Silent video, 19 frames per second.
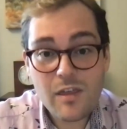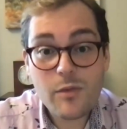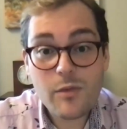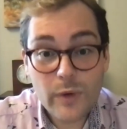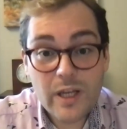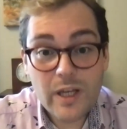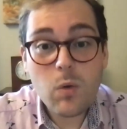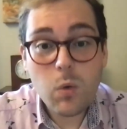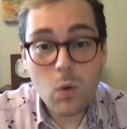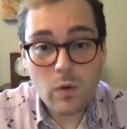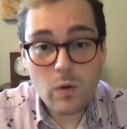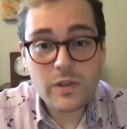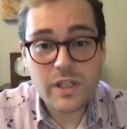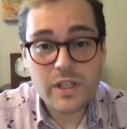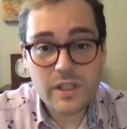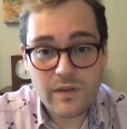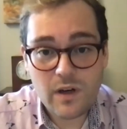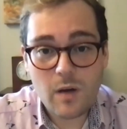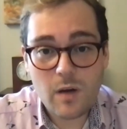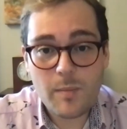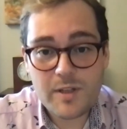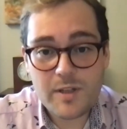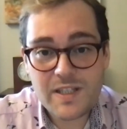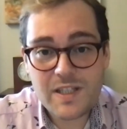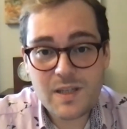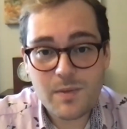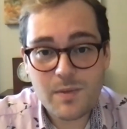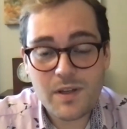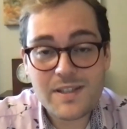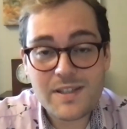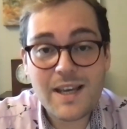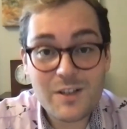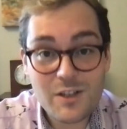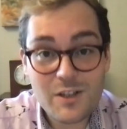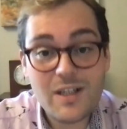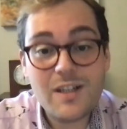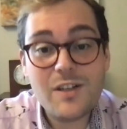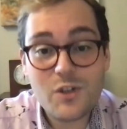3/4 of our participants
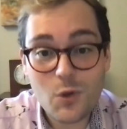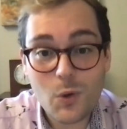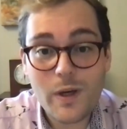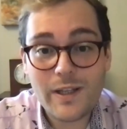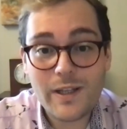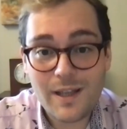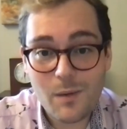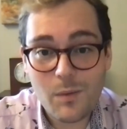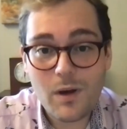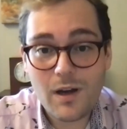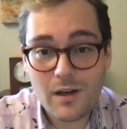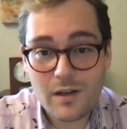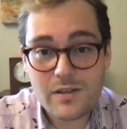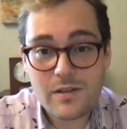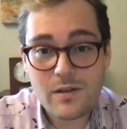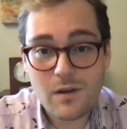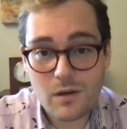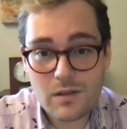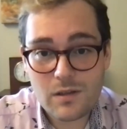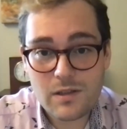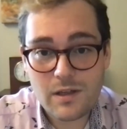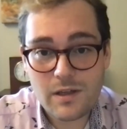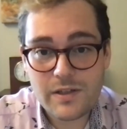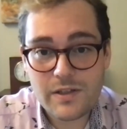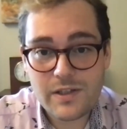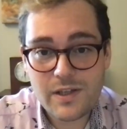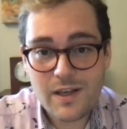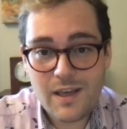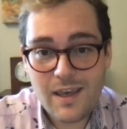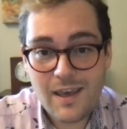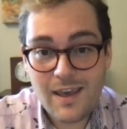actually enjoyed their work as doctors,